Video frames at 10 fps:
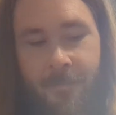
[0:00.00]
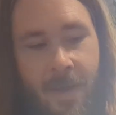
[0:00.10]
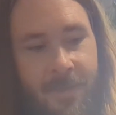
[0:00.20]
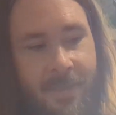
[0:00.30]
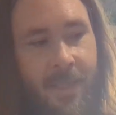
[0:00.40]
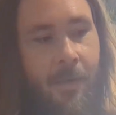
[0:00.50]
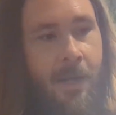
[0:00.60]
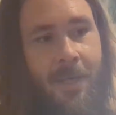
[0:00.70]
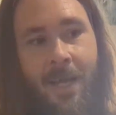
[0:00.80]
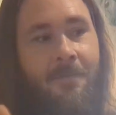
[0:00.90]
I've had this go
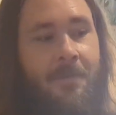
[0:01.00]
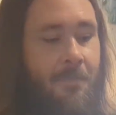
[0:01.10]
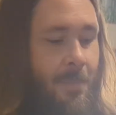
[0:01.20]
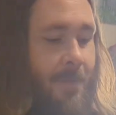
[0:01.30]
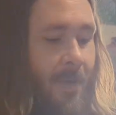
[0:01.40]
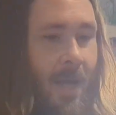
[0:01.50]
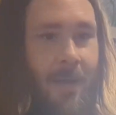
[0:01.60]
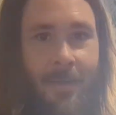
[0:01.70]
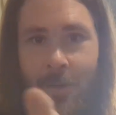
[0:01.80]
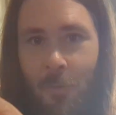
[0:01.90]
out and I haven't
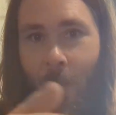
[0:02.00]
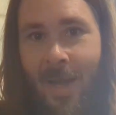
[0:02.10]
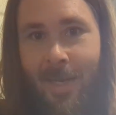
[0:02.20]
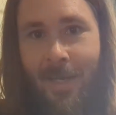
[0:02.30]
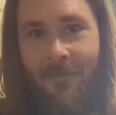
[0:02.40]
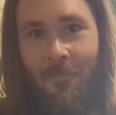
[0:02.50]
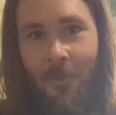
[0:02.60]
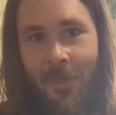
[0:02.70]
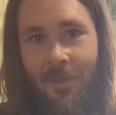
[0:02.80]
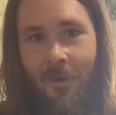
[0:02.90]
even weighed any of them
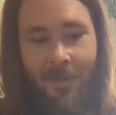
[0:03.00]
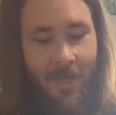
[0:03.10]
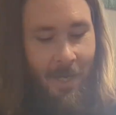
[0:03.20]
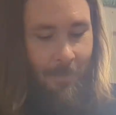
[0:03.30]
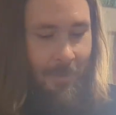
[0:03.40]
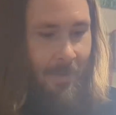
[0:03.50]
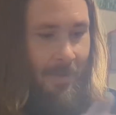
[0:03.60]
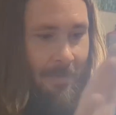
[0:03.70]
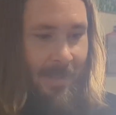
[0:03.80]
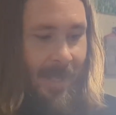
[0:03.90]
on camera,
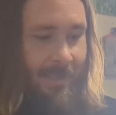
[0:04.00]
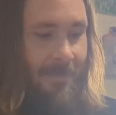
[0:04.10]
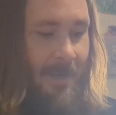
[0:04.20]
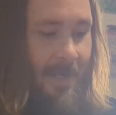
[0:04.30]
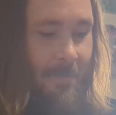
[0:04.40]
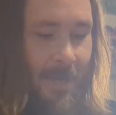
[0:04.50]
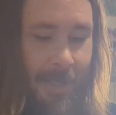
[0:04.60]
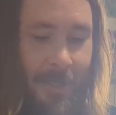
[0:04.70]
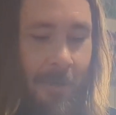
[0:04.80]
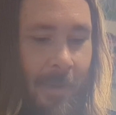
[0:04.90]
but that's fine. I'm not
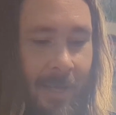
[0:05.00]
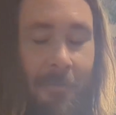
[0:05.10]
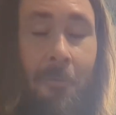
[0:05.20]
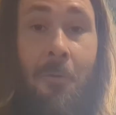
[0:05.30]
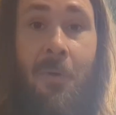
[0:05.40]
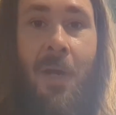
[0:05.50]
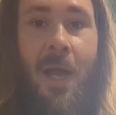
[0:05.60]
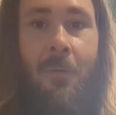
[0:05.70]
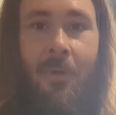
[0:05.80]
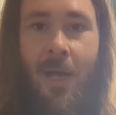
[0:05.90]
going to go back through and do it
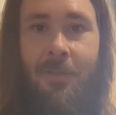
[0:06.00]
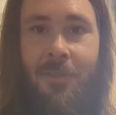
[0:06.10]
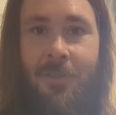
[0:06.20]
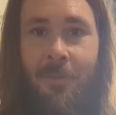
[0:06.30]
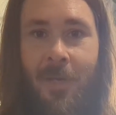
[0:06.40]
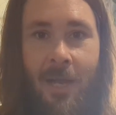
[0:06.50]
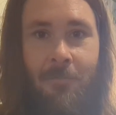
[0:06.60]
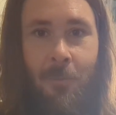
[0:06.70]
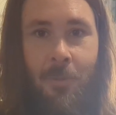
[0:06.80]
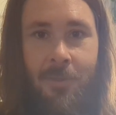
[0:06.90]
now. I'll just do it
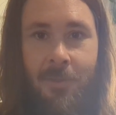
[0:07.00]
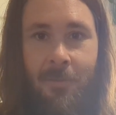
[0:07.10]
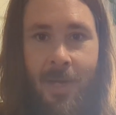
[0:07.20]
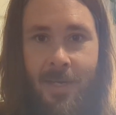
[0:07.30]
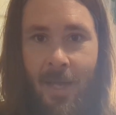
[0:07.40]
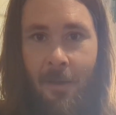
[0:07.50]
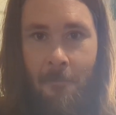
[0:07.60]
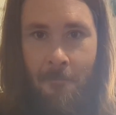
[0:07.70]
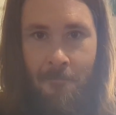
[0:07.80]
afterwards and write it down.